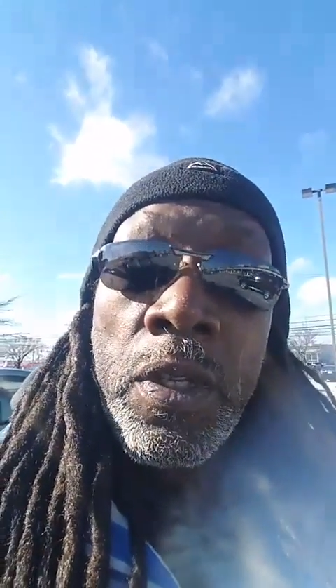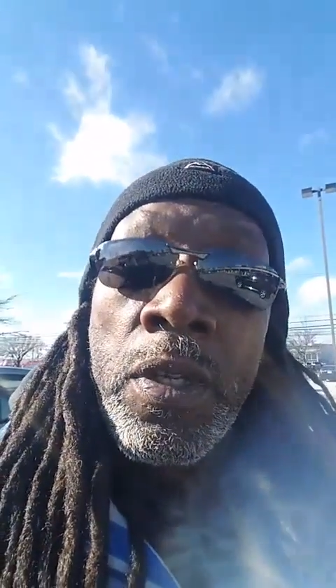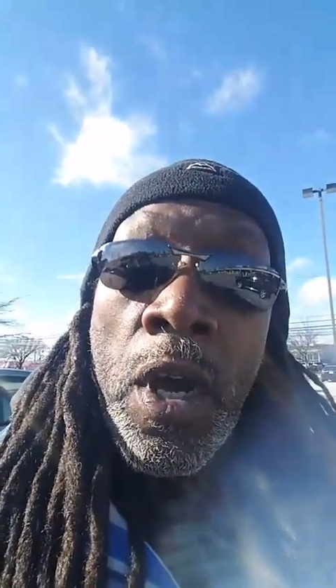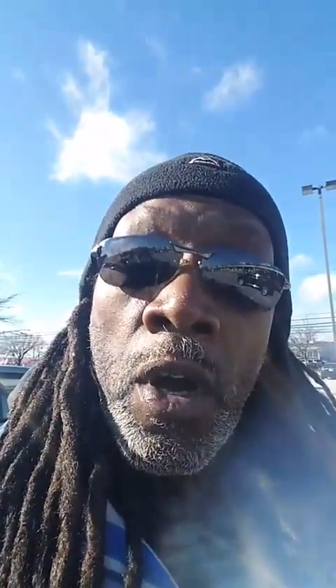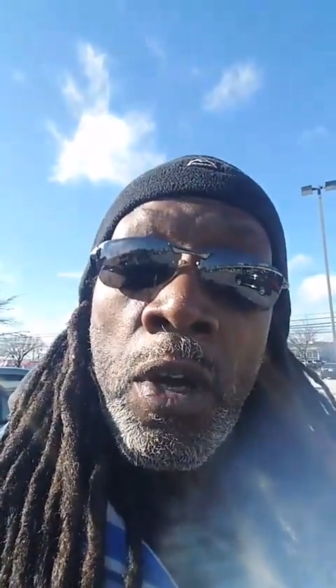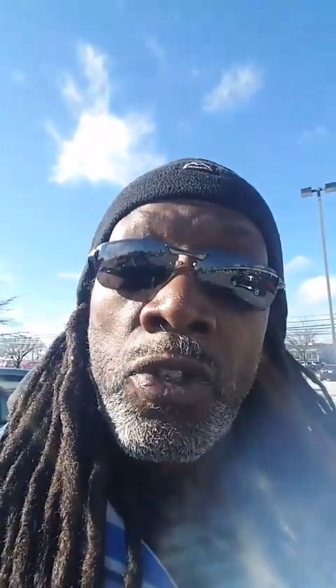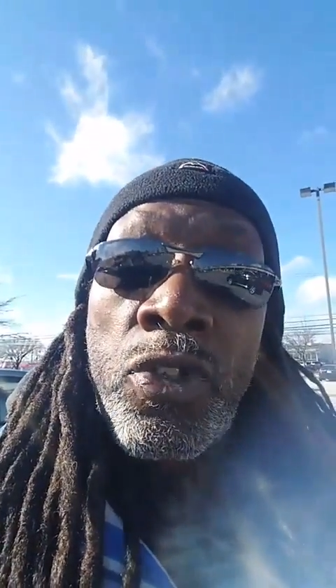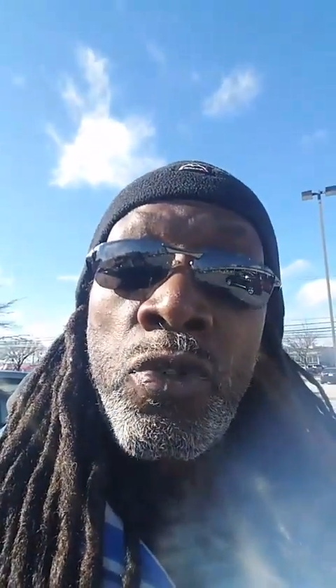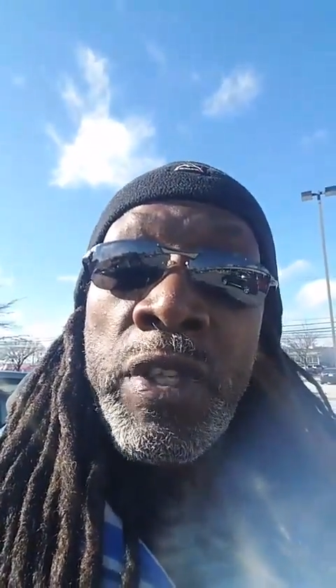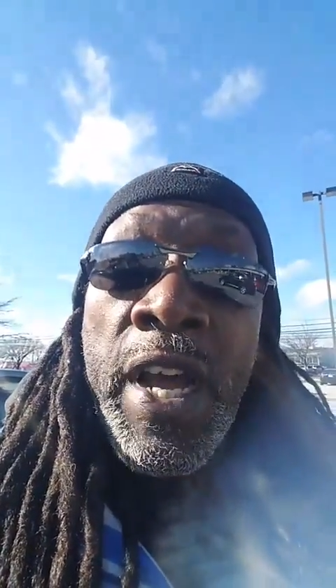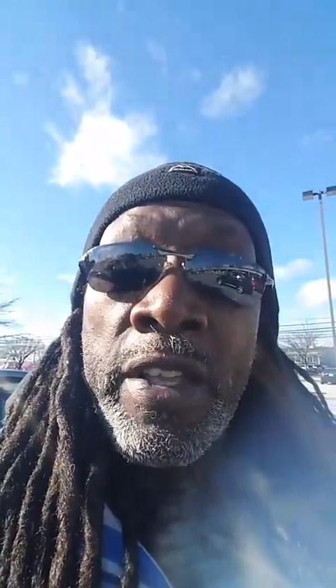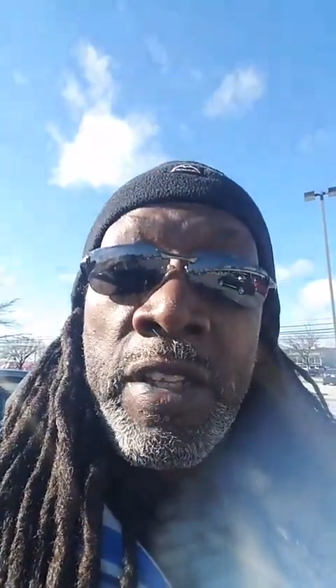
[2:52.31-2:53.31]
Dog,
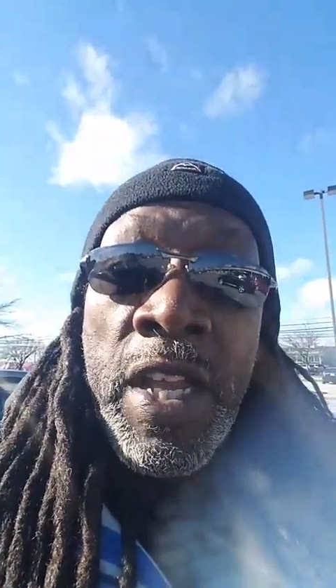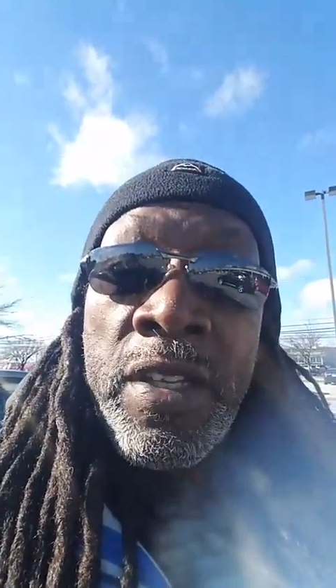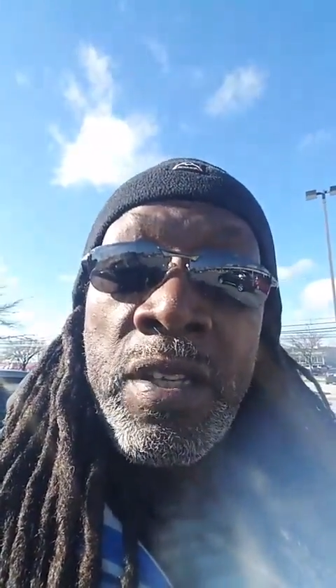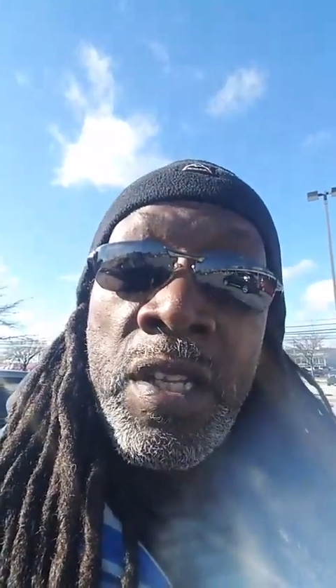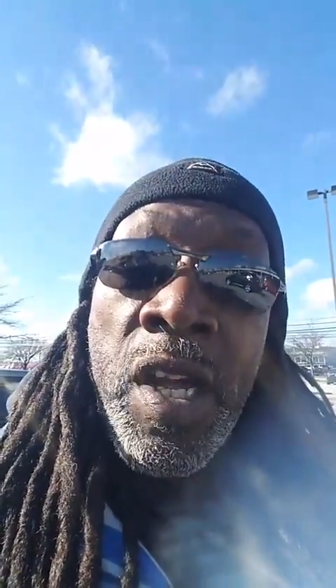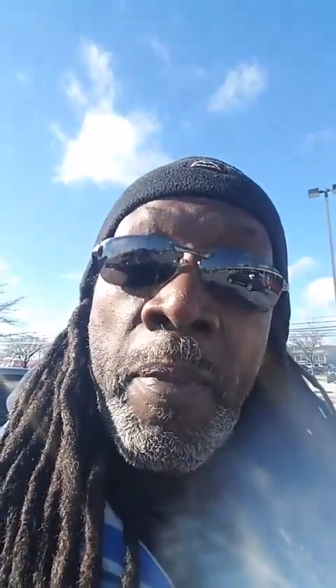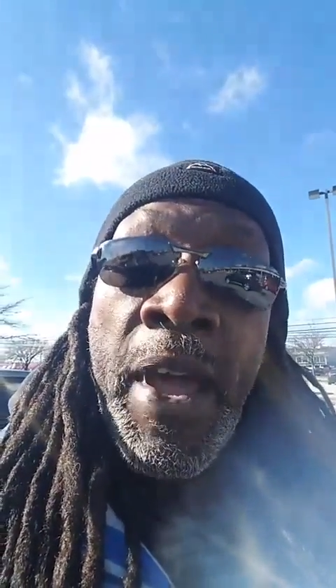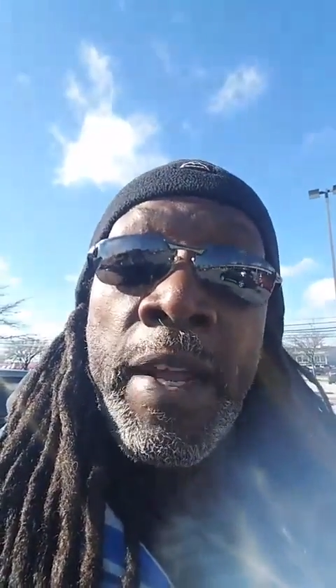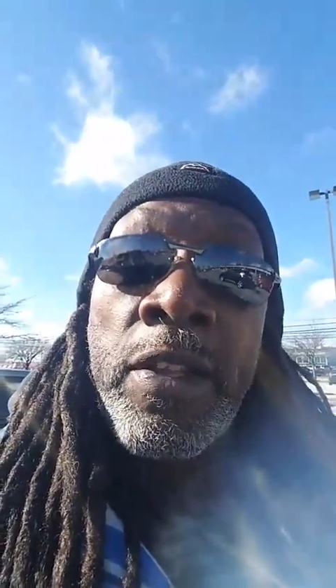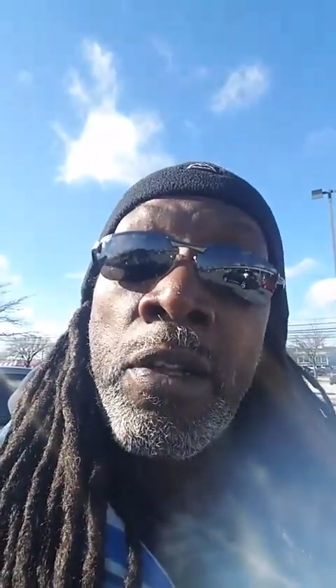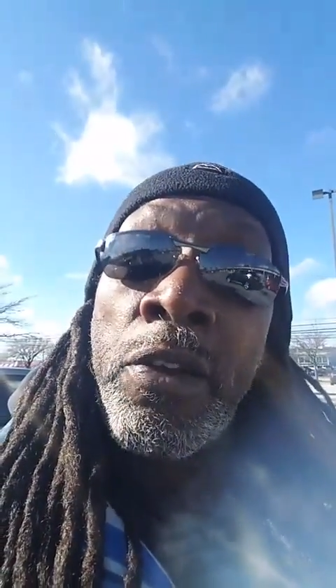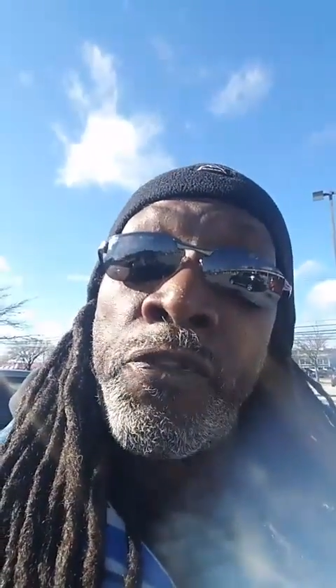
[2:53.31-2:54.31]
2018, I'm
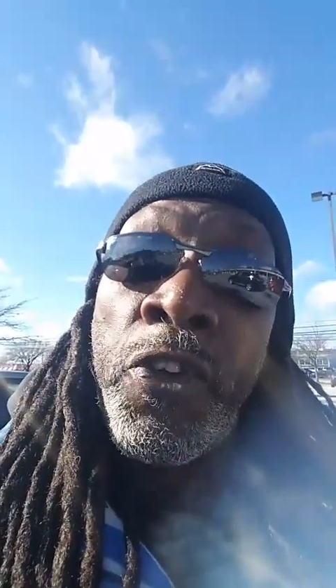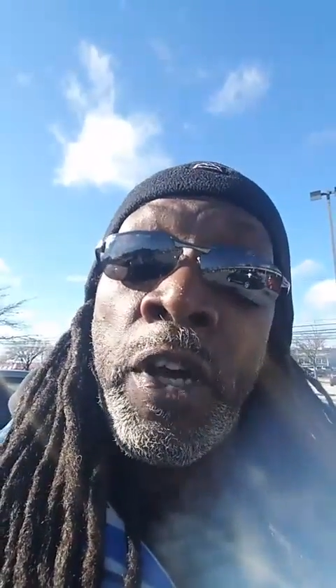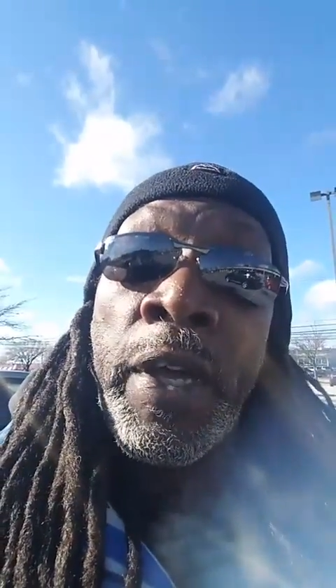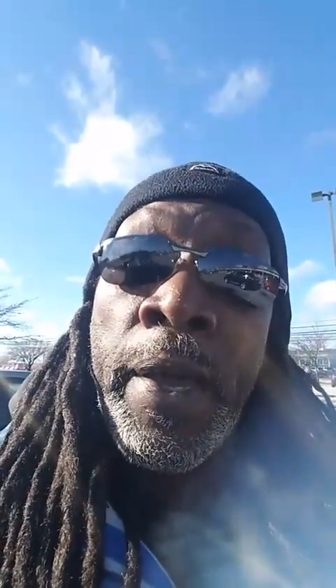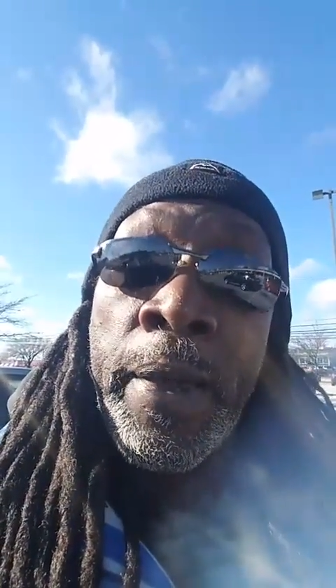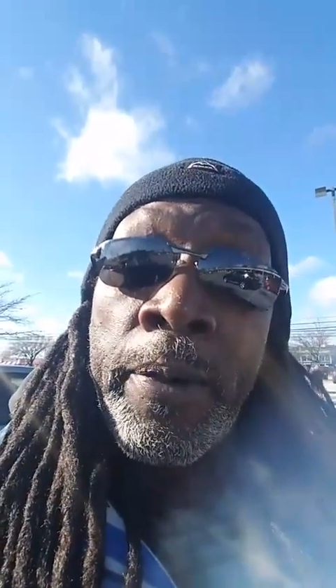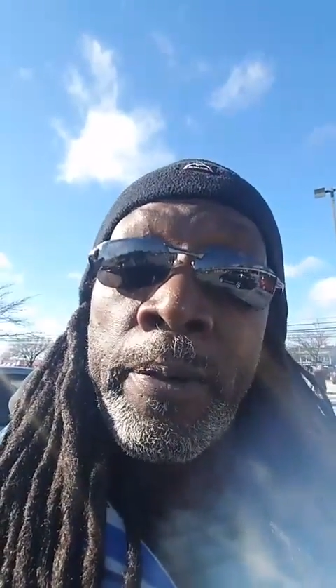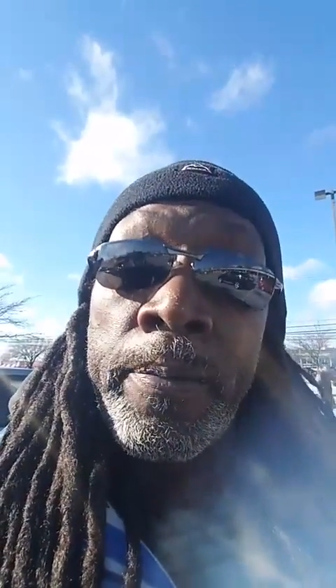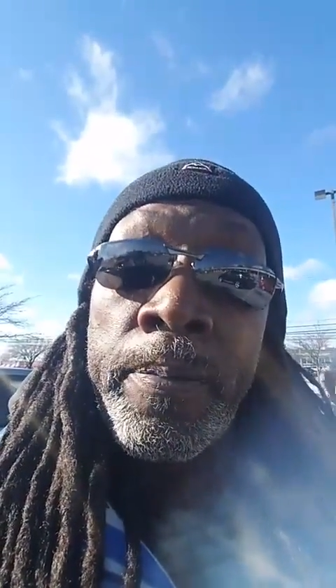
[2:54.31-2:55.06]
acting the fuck out.